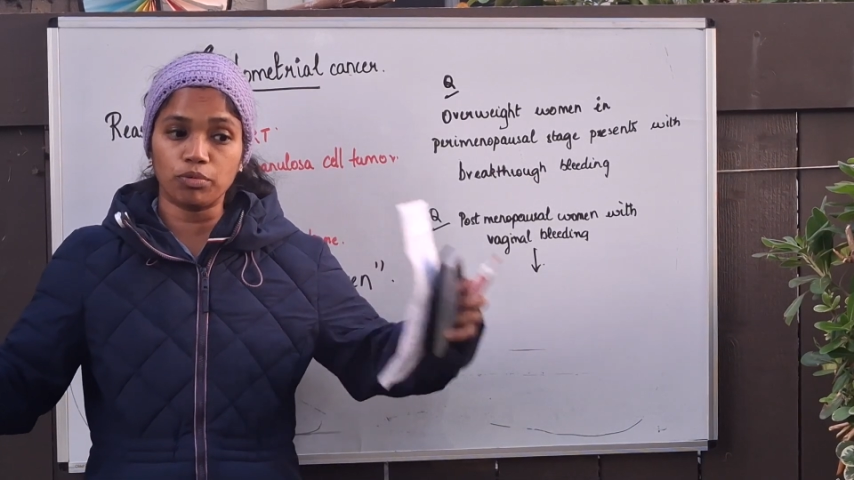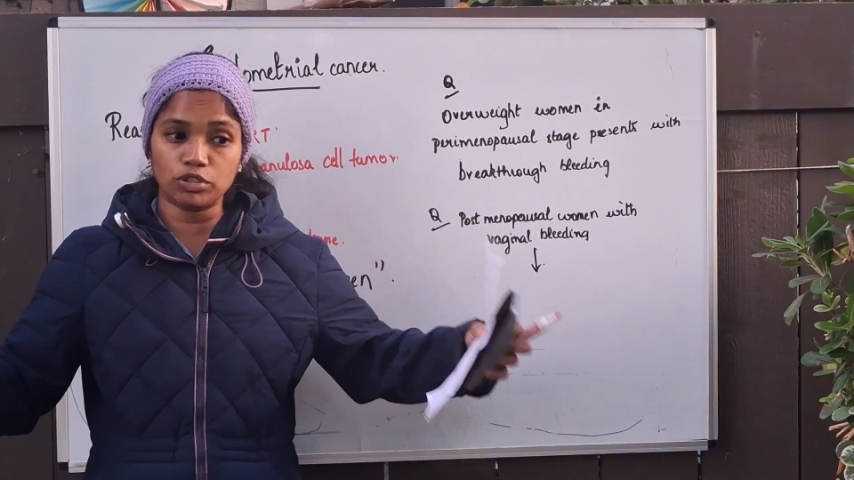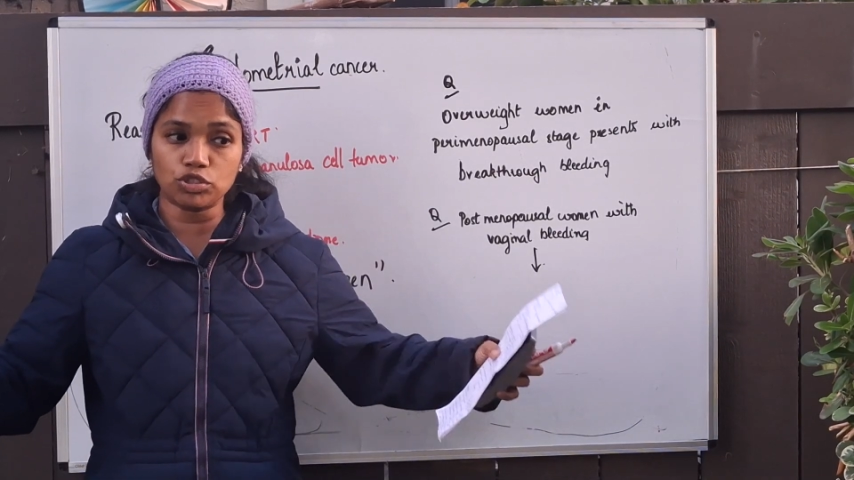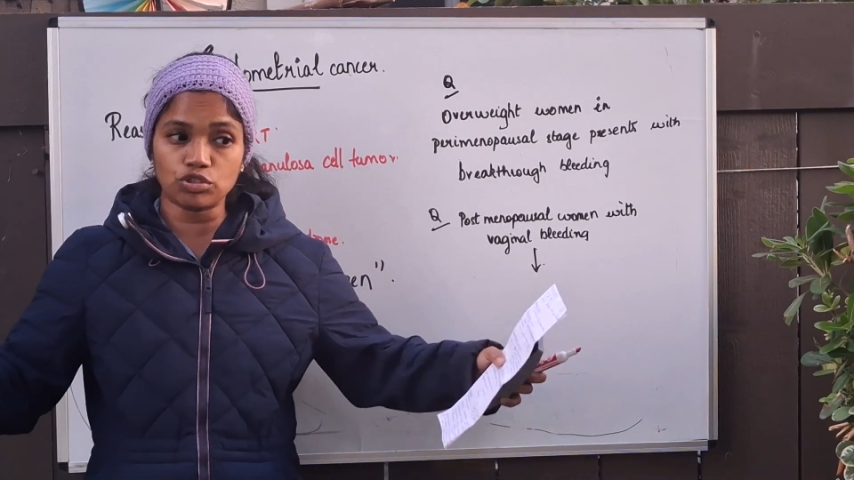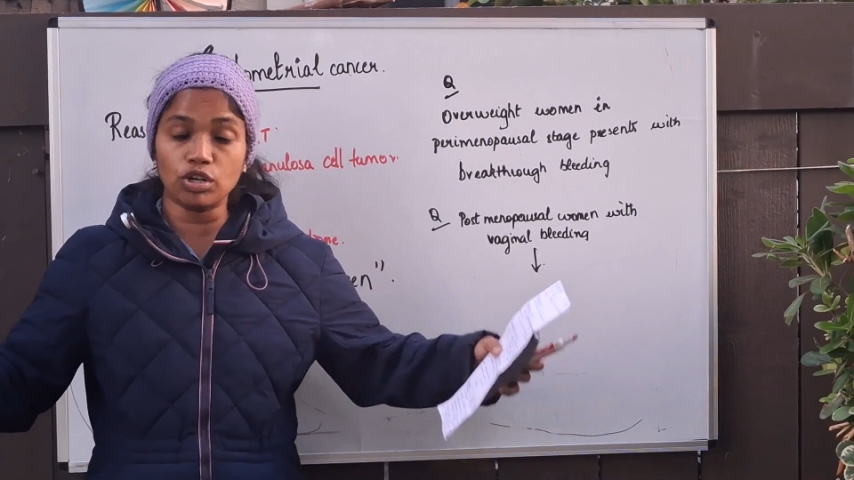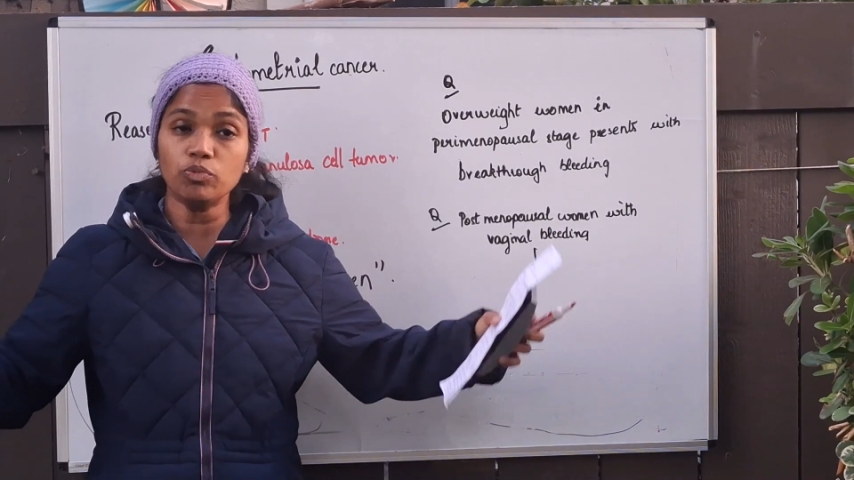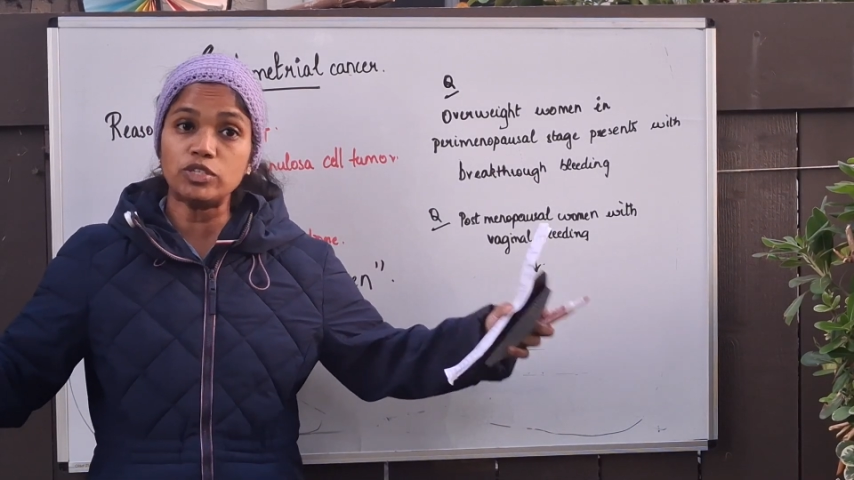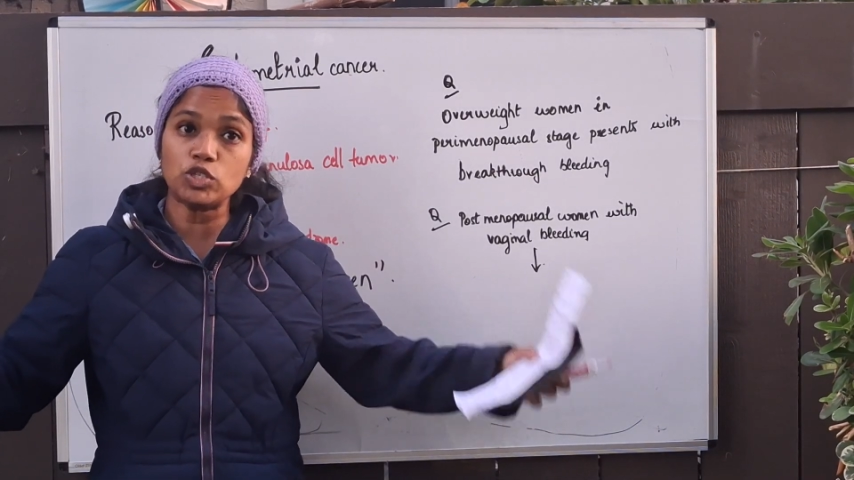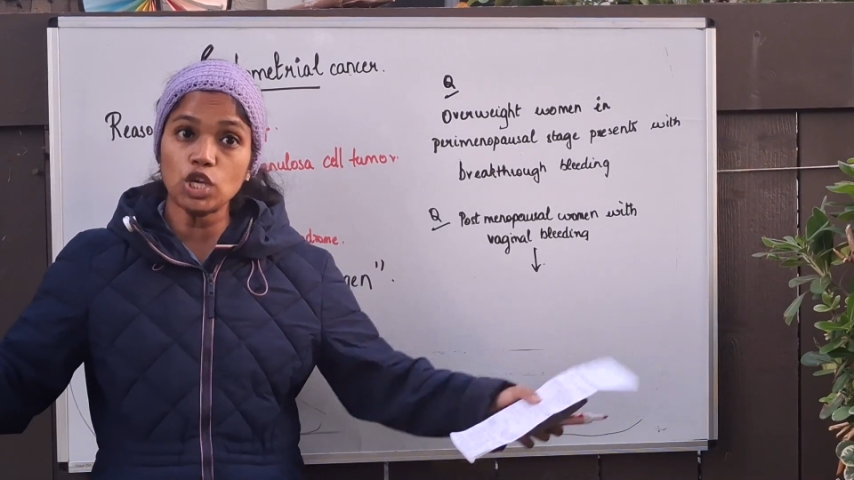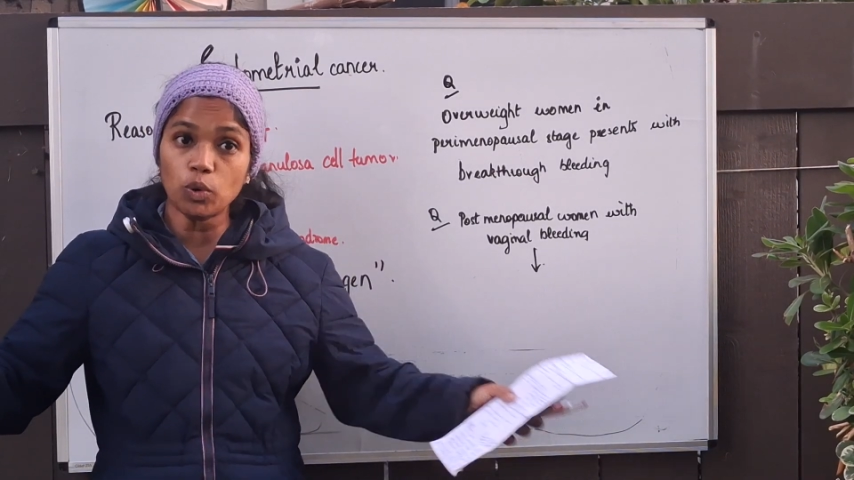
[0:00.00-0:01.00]
progesterone which
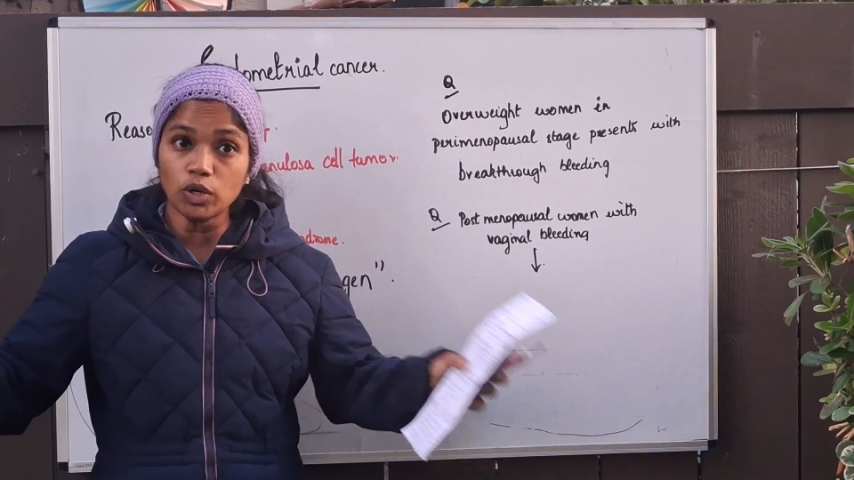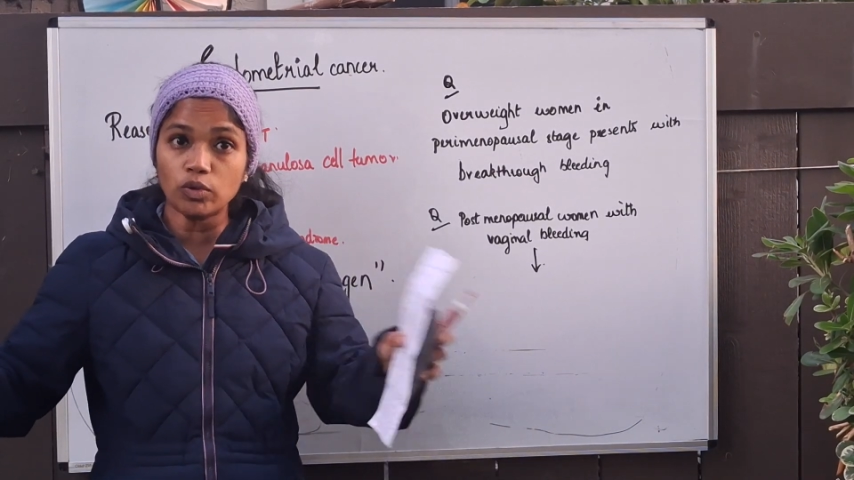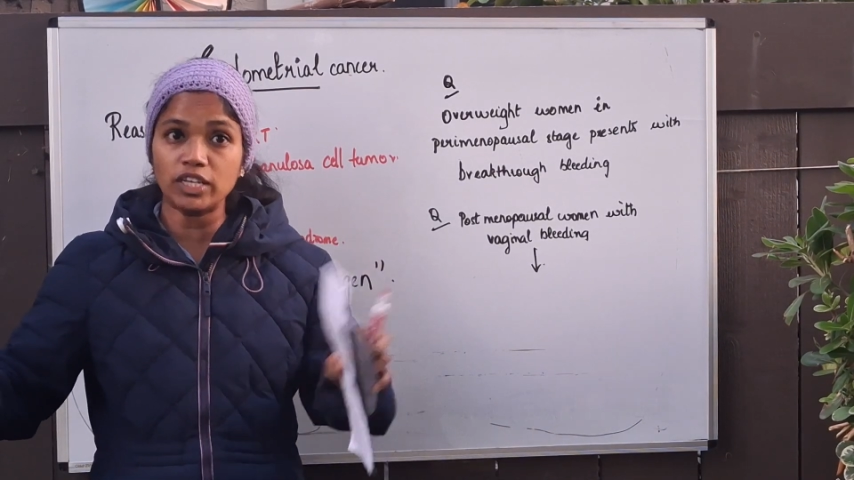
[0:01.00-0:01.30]
is equal to the